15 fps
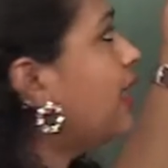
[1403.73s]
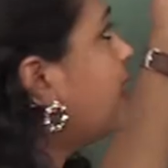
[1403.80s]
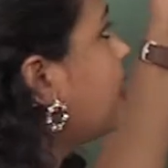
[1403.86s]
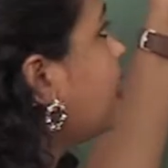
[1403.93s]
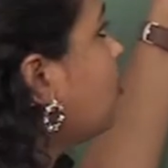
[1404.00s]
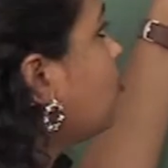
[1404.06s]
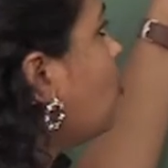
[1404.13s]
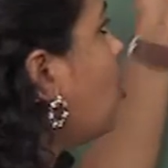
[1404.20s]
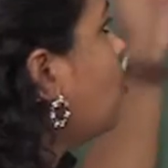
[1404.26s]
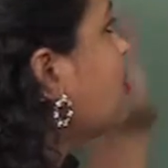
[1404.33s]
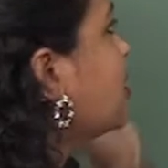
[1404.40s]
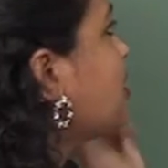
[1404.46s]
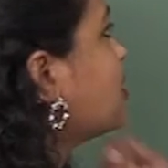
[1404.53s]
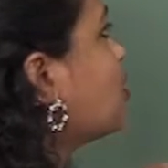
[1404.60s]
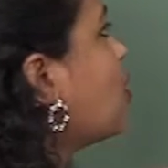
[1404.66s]

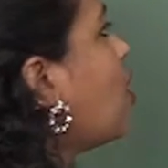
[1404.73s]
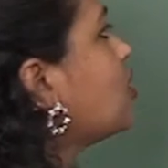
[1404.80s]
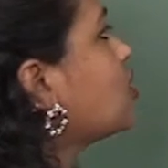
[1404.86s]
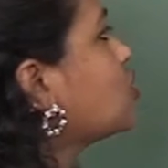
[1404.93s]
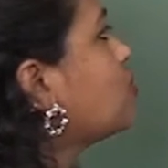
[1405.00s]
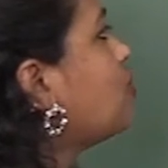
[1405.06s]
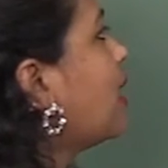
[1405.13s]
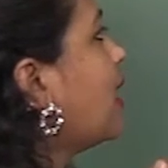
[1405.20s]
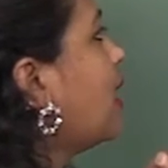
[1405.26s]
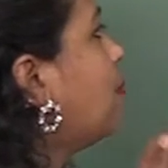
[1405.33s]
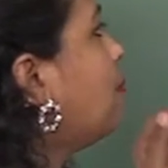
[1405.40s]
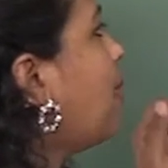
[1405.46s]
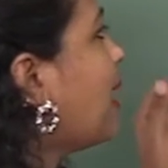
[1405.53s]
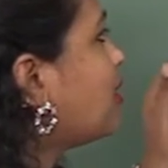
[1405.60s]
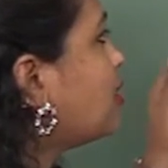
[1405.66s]
Ringworm is caused by a
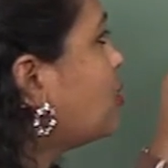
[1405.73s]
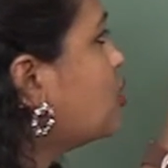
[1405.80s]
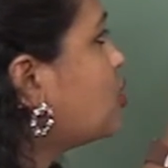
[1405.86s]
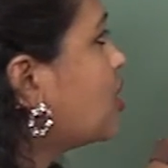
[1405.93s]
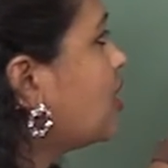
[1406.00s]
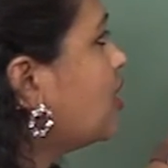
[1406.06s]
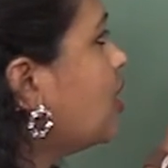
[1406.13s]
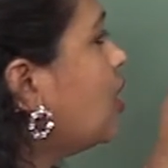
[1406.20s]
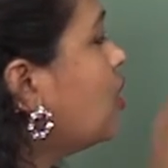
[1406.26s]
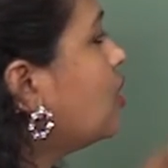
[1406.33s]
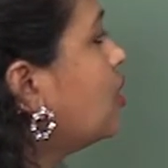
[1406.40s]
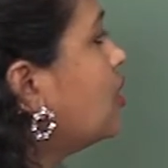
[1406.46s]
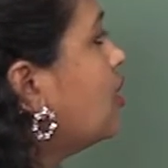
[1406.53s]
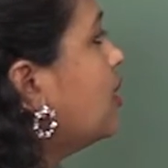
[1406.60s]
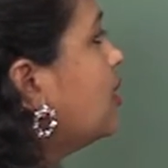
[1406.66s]
pathogen.
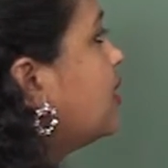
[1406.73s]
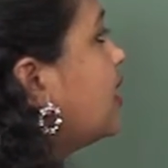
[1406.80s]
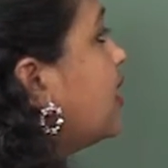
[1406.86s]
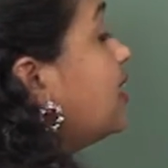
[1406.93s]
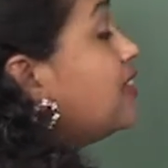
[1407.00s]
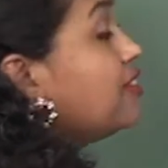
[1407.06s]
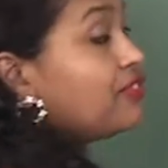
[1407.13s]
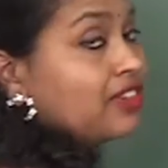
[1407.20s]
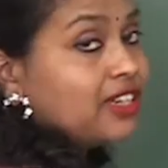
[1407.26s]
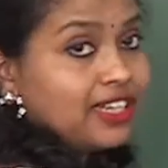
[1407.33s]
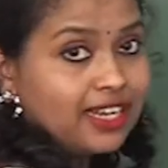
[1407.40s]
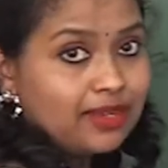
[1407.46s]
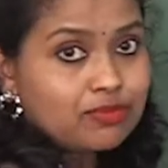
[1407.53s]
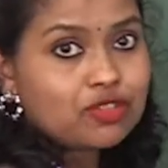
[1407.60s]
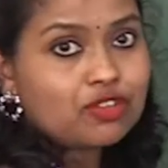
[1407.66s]
There are
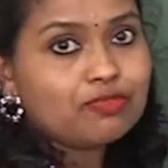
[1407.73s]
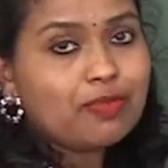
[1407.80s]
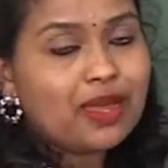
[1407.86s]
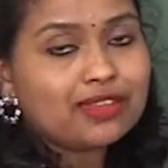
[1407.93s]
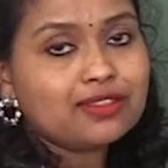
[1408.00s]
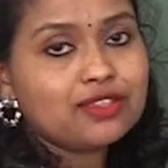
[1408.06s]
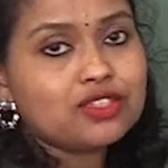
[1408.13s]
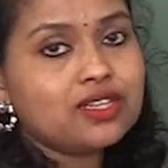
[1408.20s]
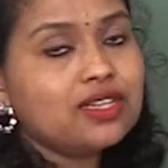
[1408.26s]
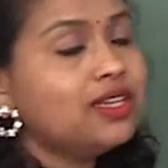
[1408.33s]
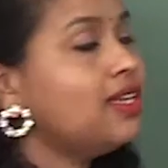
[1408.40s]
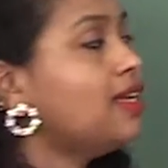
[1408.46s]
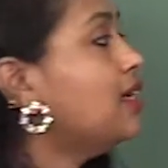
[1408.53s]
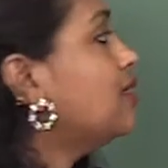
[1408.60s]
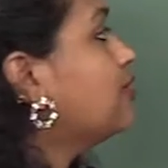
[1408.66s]
different types of
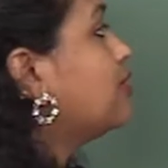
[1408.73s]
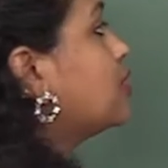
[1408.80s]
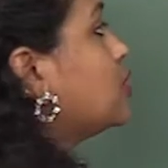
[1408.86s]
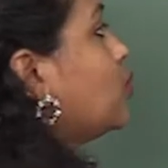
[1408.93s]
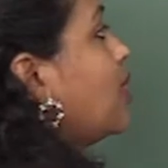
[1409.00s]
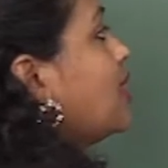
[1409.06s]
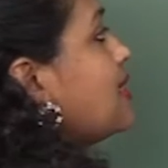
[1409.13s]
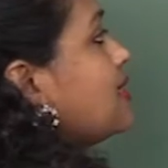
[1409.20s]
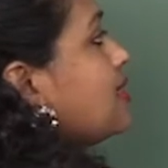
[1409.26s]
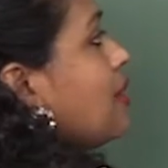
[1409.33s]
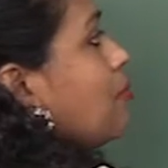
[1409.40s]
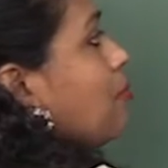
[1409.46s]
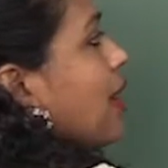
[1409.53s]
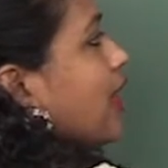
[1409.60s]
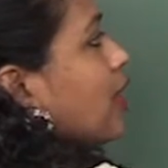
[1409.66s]
pathogen. First one is the
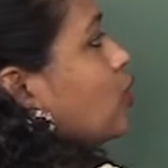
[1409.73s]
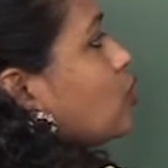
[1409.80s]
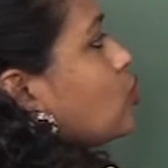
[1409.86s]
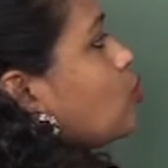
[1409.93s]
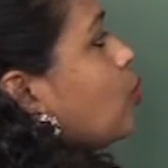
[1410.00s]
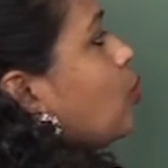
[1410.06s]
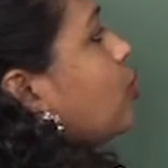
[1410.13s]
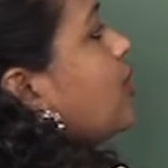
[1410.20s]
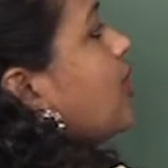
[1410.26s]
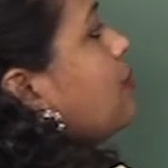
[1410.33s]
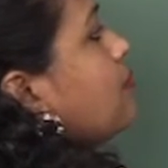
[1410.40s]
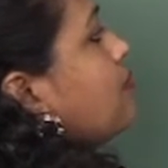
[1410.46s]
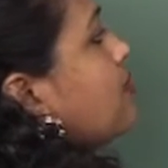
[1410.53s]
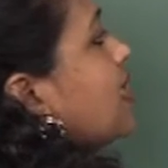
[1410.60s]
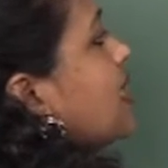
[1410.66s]

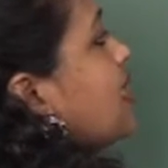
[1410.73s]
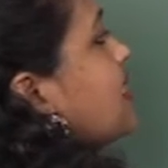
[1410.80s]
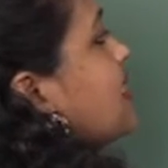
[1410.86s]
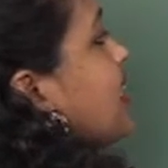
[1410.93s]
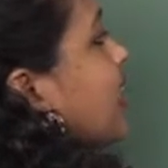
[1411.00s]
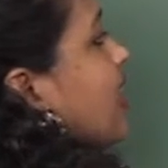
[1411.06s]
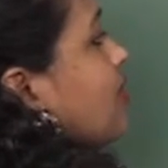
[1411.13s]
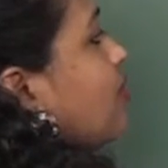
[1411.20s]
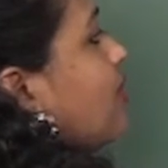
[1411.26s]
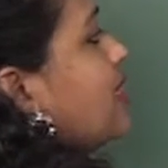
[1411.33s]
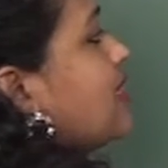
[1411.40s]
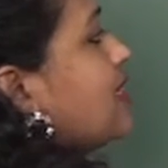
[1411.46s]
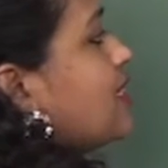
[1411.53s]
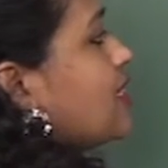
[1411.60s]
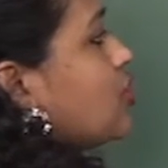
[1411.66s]
microsporum, second
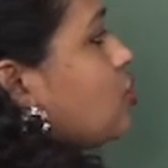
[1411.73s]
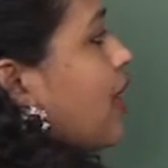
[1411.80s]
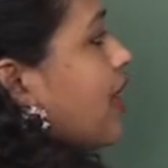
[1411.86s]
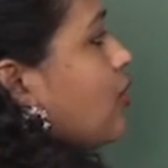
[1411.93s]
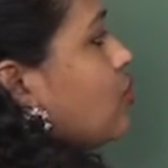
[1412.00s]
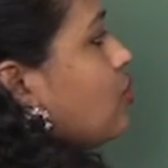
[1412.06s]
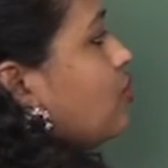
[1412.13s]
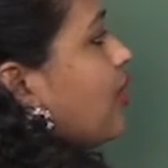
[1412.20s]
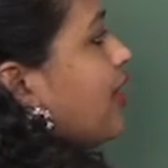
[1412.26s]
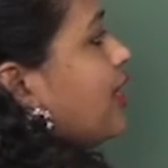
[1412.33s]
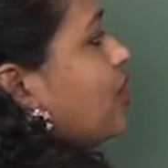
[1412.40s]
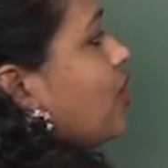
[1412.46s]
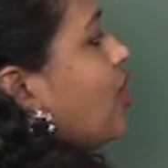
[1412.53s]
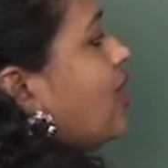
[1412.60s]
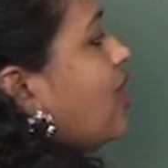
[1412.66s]
one is the
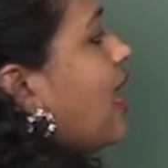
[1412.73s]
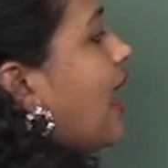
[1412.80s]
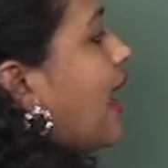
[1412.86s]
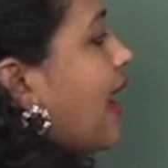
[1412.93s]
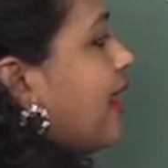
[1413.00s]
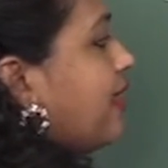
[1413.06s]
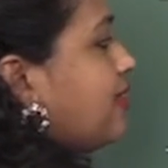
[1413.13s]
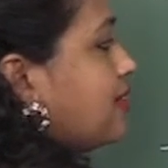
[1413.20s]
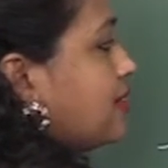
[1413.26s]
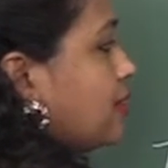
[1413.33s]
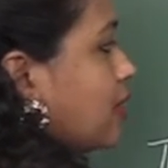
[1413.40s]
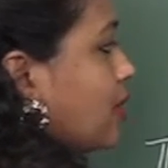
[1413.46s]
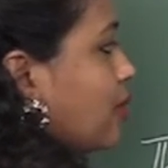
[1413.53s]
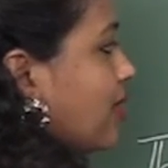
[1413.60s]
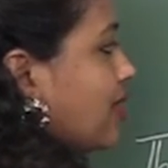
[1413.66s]
trichophyton, and the
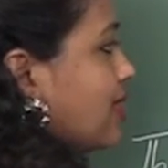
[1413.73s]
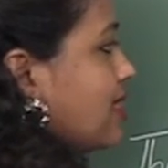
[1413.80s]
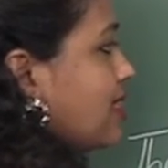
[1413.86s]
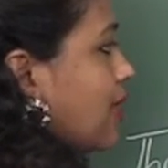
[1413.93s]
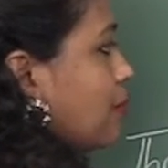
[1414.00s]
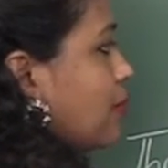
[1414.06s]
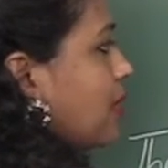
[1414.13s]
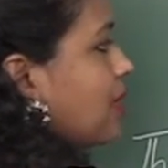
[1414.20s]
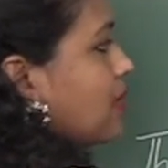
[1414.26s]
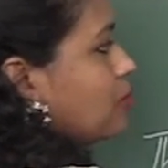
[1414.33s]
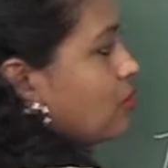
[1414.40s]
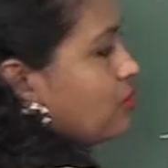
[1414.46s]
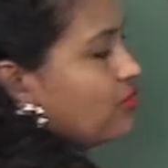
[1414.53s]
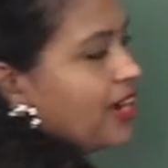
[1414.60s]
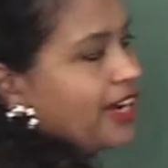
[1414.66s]
third one is
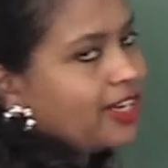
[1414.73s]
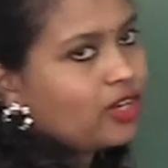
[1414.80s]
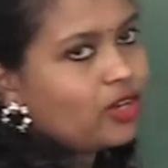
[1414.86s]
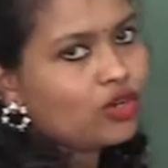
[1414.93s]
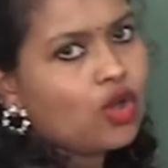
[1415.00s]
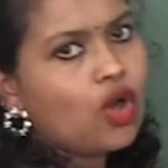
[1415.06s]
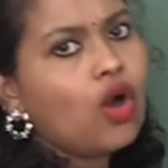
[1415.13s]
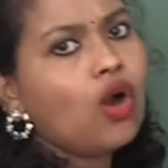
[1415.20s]
epidermophyton.